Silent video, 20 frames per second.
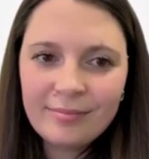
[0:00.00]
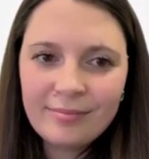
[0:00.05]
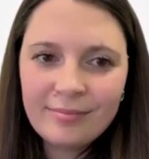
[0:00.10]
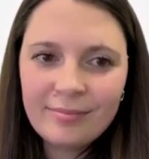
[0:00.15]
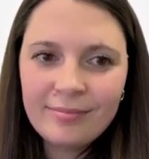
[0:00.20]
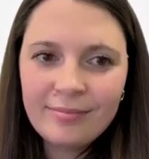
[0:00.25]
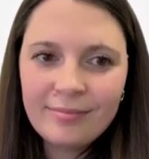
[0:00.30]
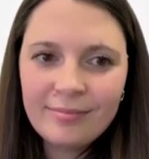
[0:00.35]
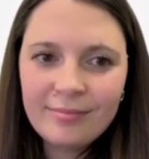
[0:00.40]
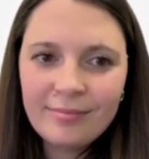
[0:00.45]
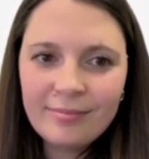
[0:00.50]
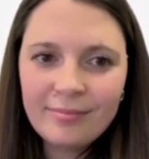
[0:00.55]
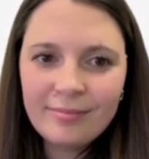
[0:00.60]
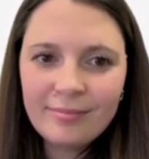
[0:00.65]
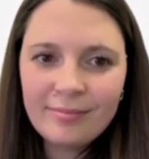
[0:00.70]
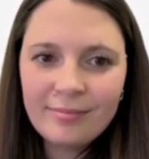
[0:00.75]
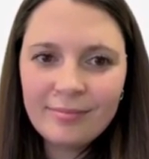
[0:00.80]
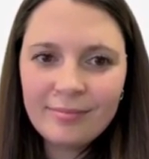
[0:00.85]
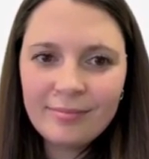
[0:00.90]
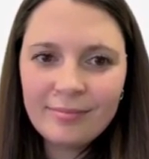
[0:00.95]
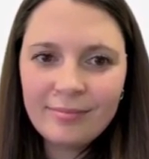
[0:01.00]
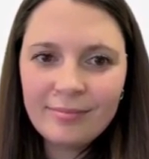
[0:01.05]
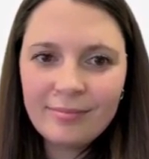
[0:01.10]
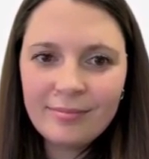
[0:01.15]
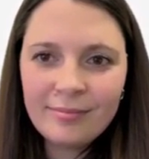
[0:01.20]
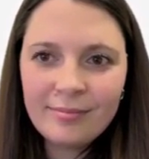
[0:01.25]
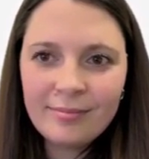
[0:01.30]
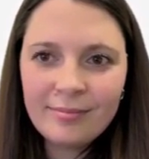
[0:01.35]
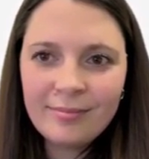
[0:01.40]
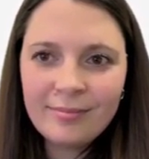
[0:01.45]

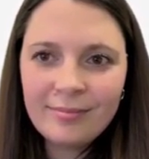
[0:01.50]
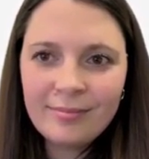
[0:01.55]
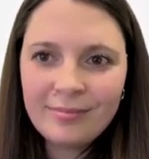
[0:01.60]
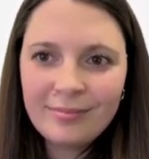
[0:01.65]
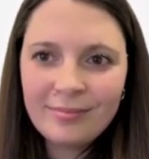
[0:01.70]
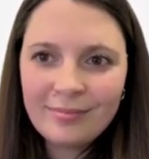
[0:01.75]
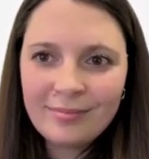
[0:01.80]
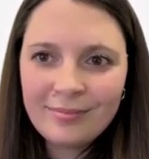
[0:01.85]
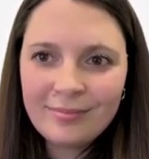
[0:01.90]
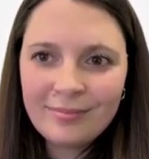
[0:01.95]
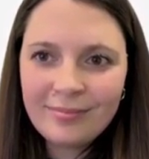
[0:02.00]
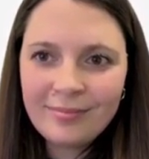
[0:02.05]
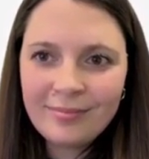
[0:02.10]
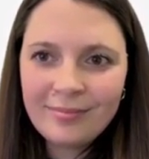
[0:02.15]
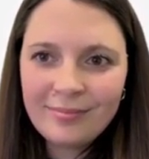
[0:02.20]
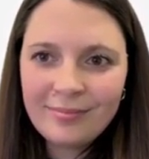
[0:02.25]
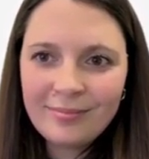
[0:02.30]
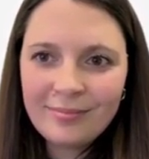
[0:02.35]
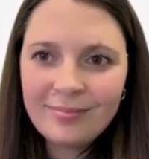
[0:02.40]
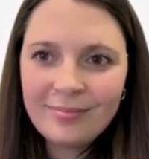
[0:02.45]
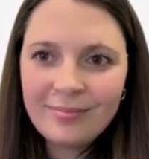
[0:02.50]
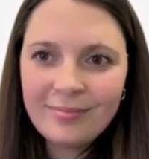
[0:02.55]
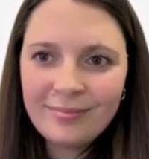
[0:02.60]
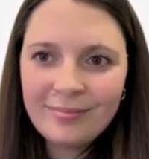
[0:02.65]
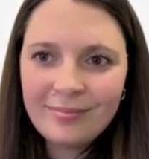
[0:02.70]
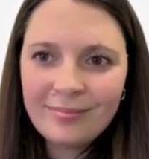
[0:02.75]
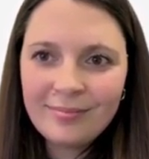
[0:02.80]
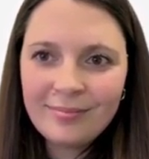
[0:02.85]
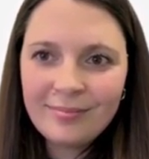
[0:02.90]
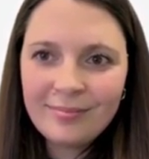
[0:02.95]

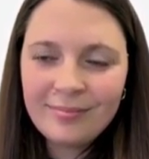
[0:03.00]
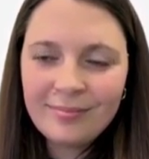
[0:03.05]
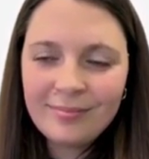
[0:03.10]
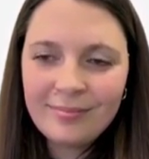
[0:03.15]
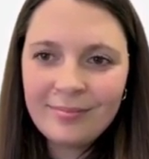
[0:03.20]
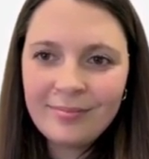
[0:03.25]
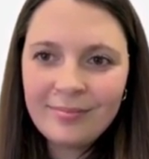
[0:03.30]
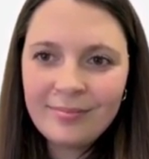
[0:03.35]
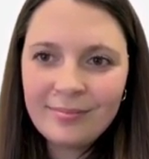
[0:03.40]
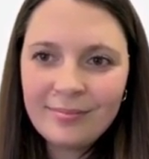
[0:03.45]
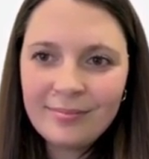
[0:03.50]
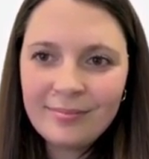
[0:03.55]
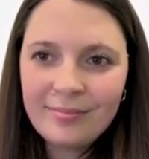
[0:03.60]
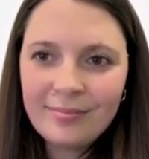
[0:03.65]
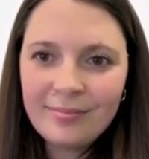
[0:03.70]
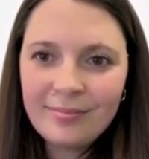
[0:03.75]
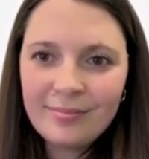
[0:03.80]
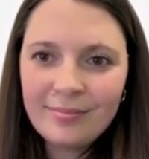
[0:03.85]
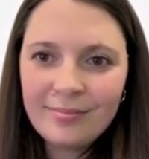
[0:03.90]
This person isn't speaking.